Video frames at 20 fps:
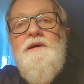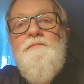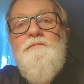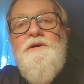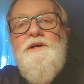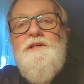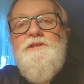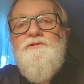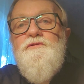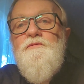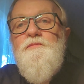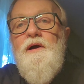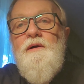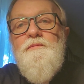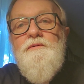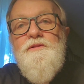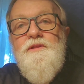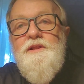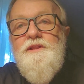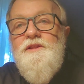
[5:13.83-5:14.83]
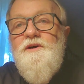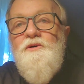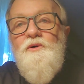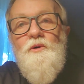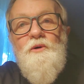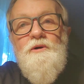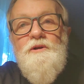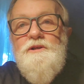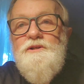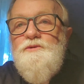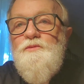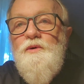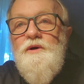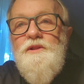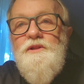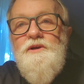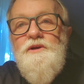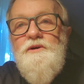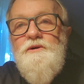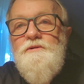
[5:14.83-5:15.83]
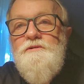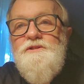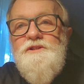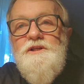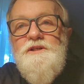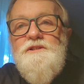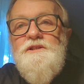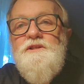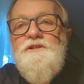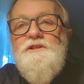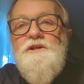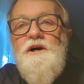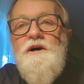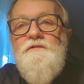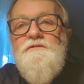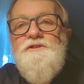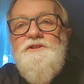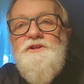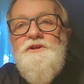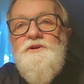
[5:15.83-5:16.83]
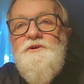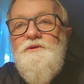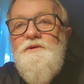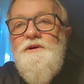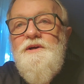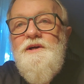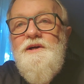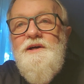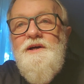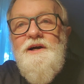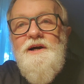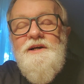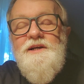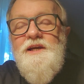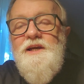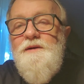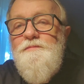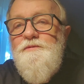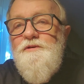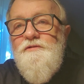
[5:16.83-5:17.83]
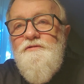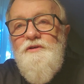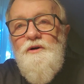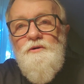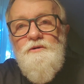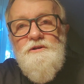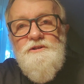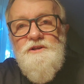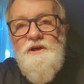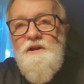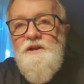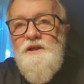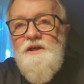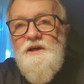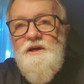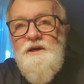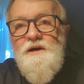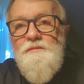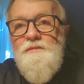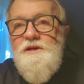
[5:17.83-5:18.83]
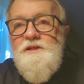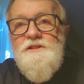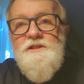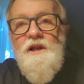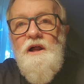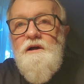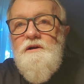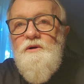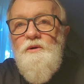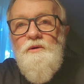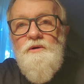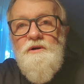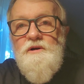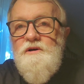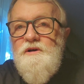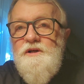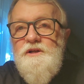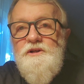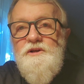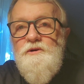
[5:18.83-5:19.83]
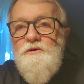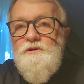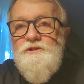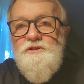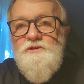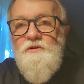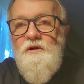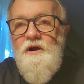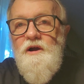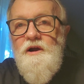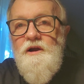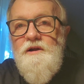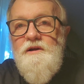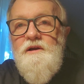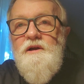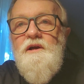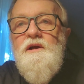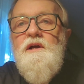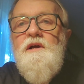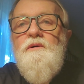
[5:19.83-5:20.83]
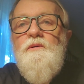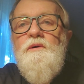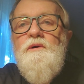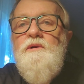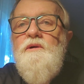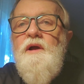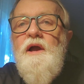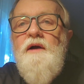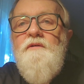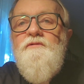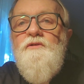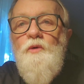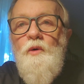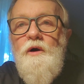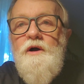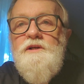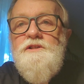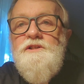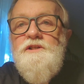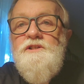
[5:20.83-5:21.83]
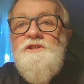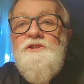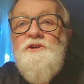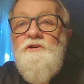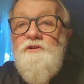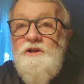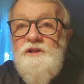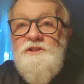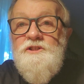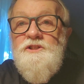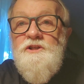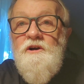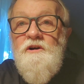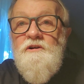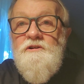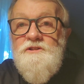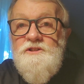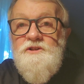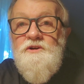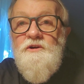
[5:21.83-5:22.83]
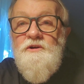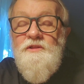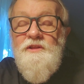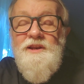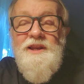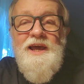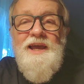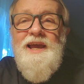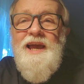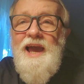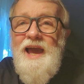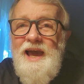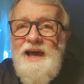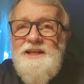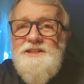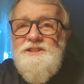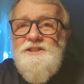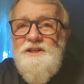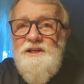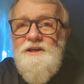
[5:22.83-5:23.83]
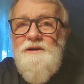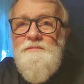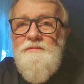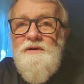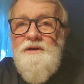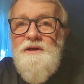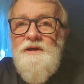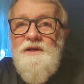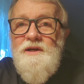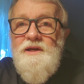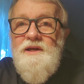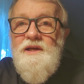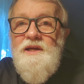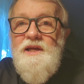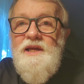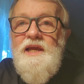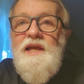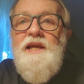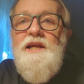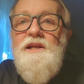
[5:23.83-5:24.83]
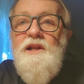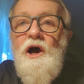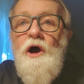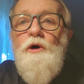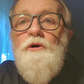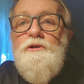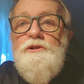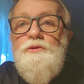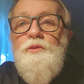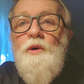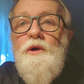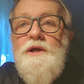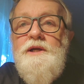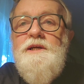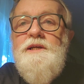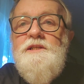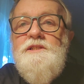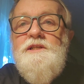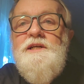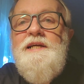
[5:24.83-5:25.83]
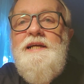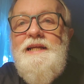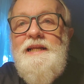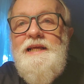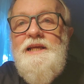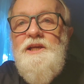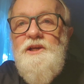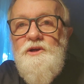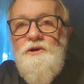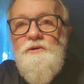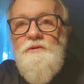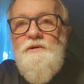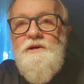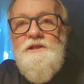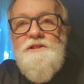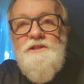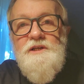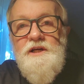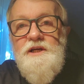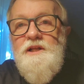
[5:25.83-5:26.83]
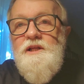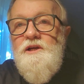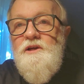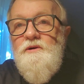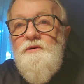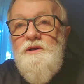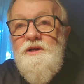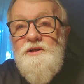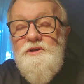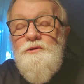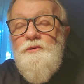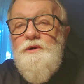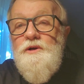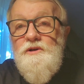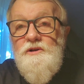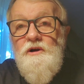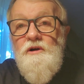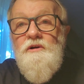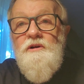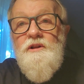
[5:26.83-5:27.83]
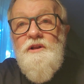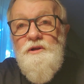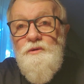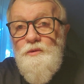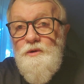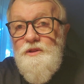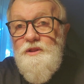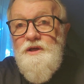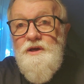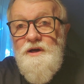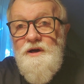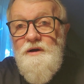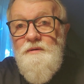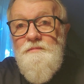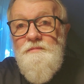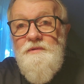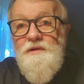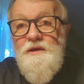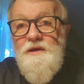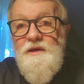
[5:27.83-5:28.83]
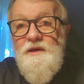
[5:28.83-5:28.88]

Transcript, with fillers: Please remember that the Lord is with you. Jesus loves you. Uh, keep your focus on Him. He's not going to lead you astray. When you have questions or concerns during the day, ask Him. He knows where He is leading you. He's leading you into eternity with Him.